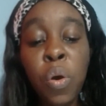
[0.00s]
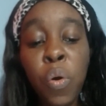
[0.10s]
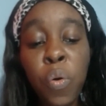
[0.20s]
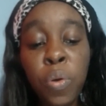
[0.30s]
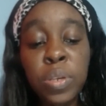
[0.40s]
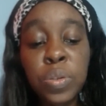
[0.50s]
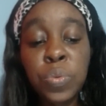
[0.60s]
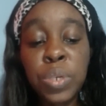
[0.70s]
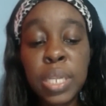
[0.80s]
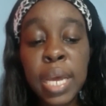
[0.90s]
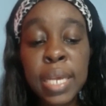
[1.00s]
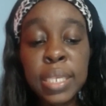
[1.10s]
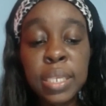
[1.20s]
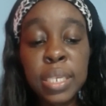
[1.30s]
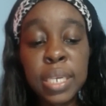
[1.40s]
or
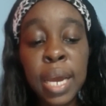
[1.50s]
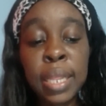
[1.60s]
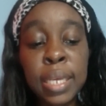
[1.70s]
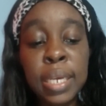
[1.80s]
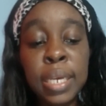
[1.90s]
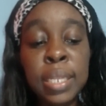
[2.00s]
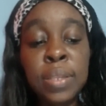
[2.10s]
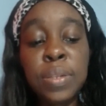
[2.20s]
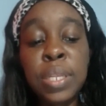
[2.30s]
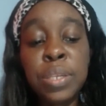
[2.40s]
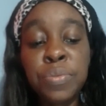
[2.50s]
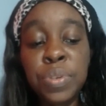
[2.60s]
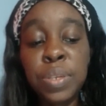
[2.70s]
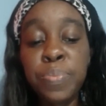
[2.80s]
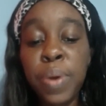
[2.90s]
socializing the child into
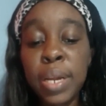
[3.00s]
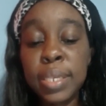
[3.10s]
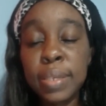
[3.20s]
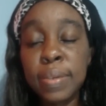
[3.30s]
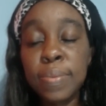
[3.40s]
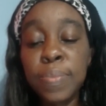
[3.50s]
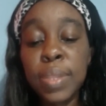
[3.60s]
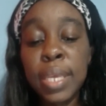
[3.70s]
literacy practice.